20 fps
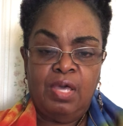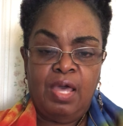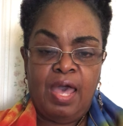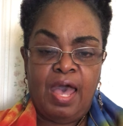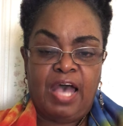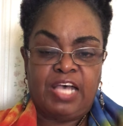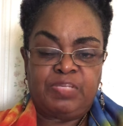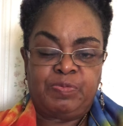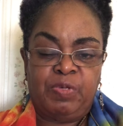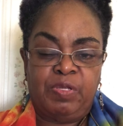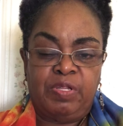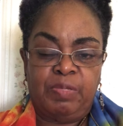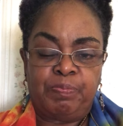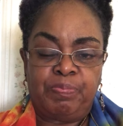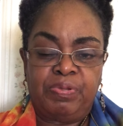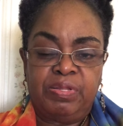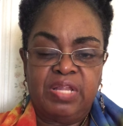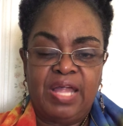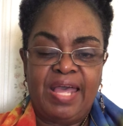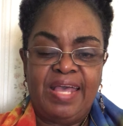has been
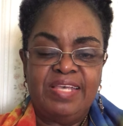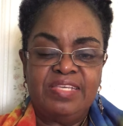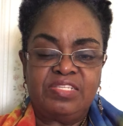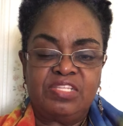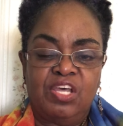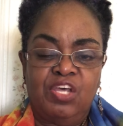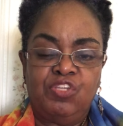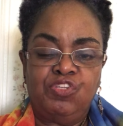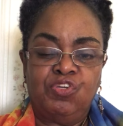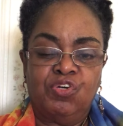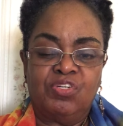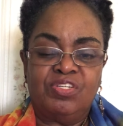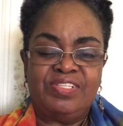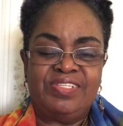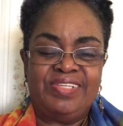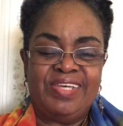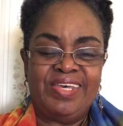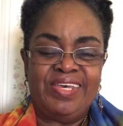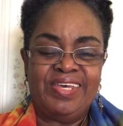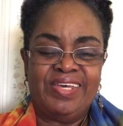placed in your
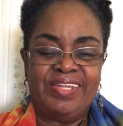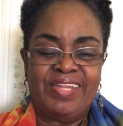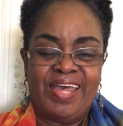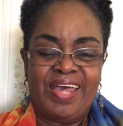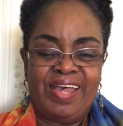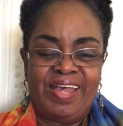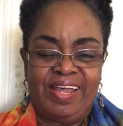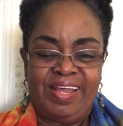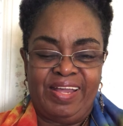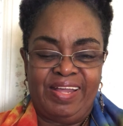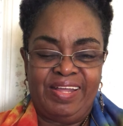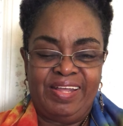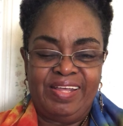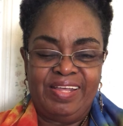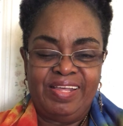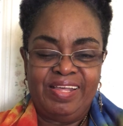DNA